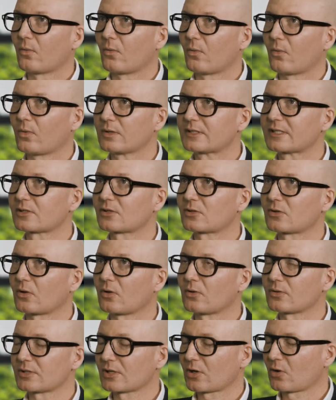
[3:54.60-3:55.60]
What's
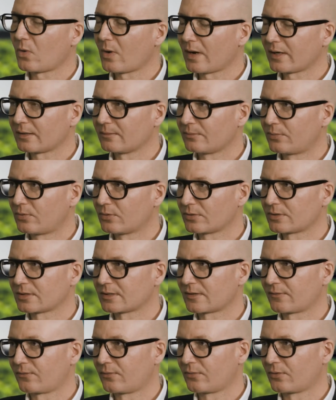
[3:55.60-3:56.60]
also quite important
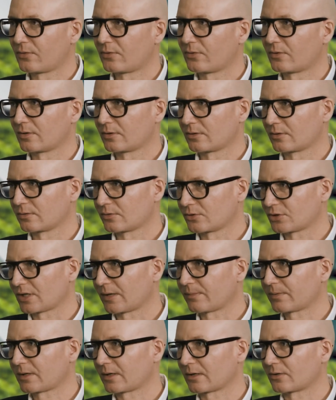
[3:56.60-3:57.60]
for
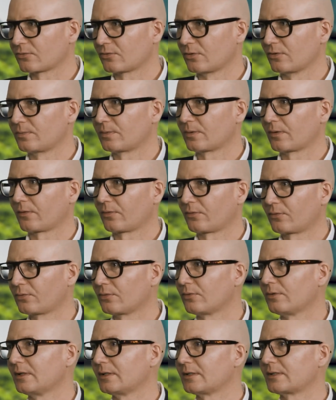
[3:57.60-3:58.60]
uh, Group
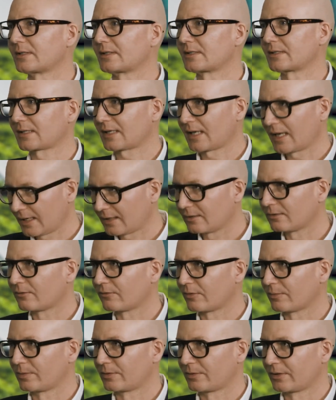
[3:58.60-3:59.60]
through its scale
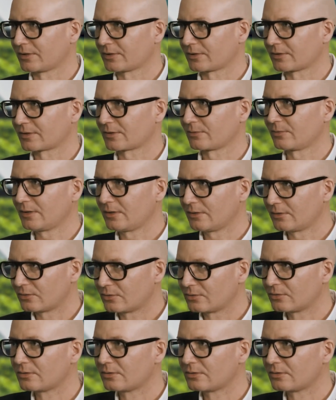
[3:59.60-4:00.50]
of operations, we do